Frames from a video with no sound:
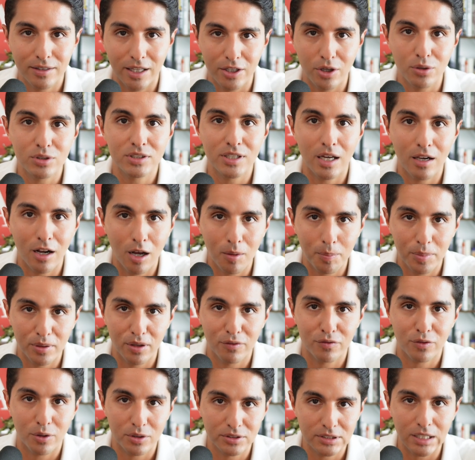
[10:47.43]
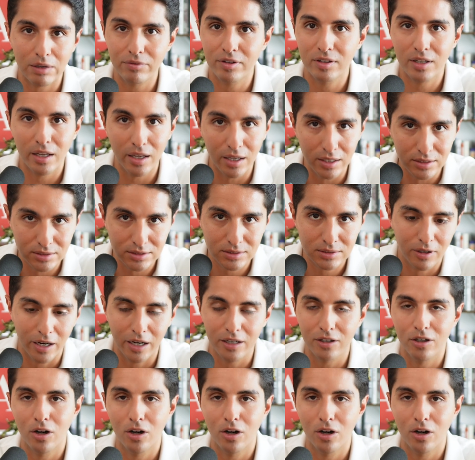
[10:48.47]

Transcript: that you set up in the first 7 days, right?